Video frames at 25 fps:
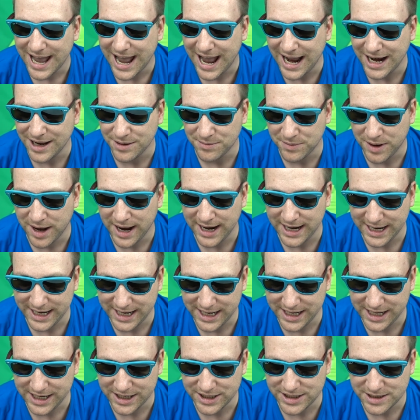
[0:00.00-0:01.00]
Ellie and
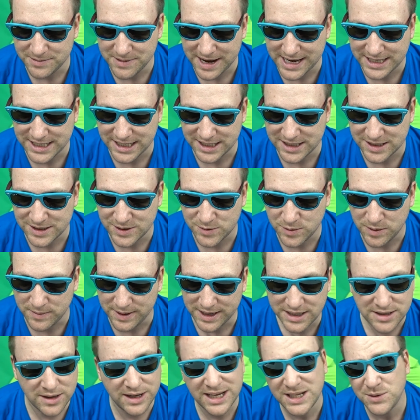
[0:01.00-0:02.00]
Miley gymnastics and
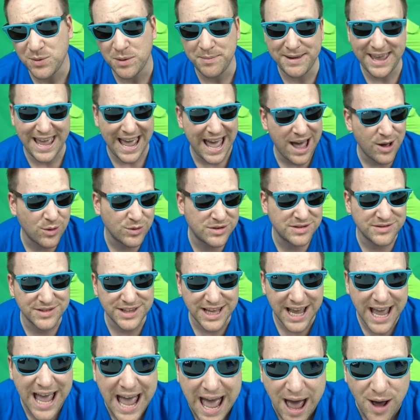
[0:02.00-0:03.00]
swimming. So at least we'd be out of
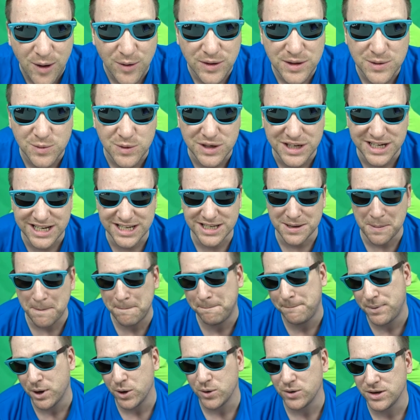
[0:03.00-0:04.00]
the house, which is a
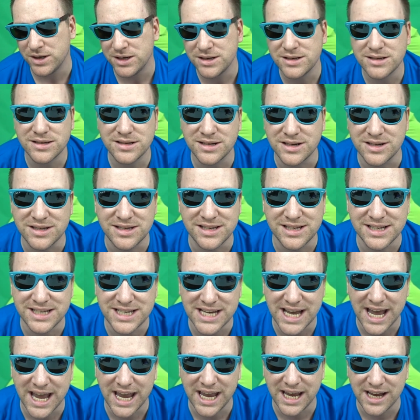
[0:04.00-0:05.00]
bonus, because
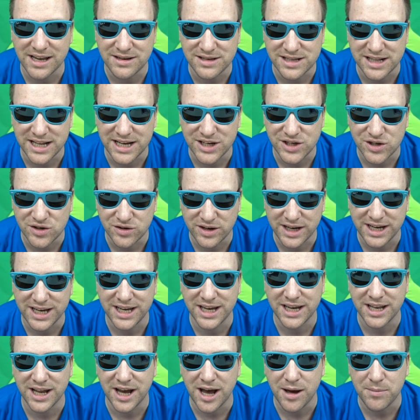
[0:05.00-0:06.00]
today is literally
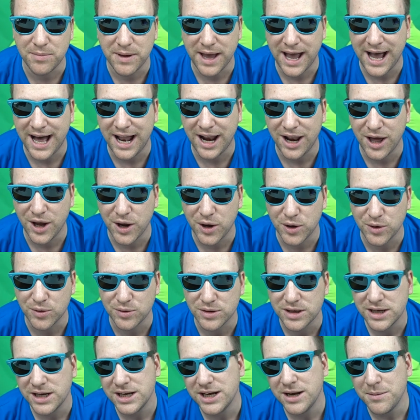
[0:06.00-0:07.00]
get up,
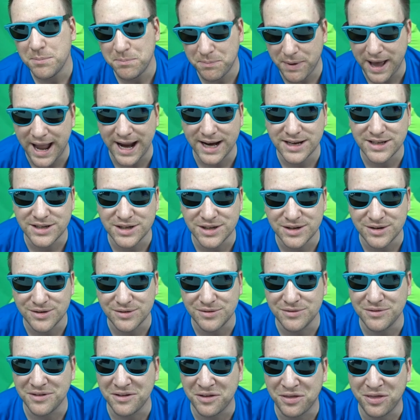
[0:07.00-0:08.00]
hello, back
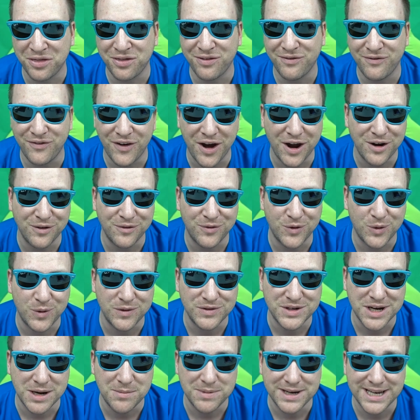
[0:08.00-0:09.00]
to Final Four
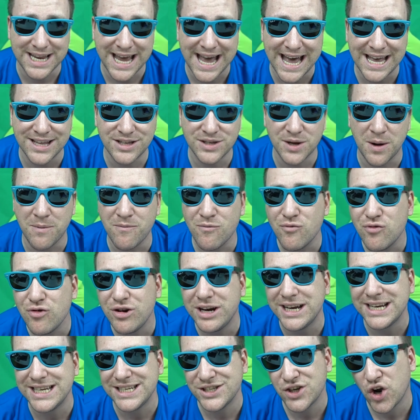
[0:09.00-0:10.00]
with JB Dad. So I'm
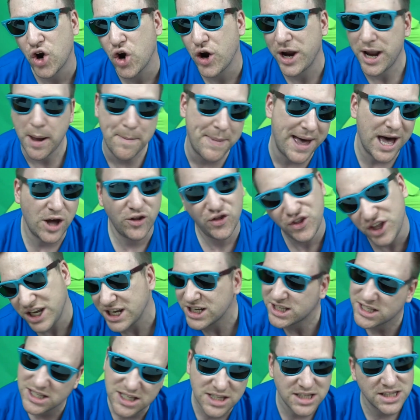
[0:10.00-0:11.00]
really sorry about
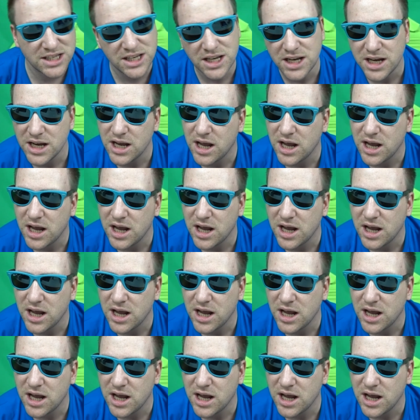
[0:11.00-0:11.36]
this.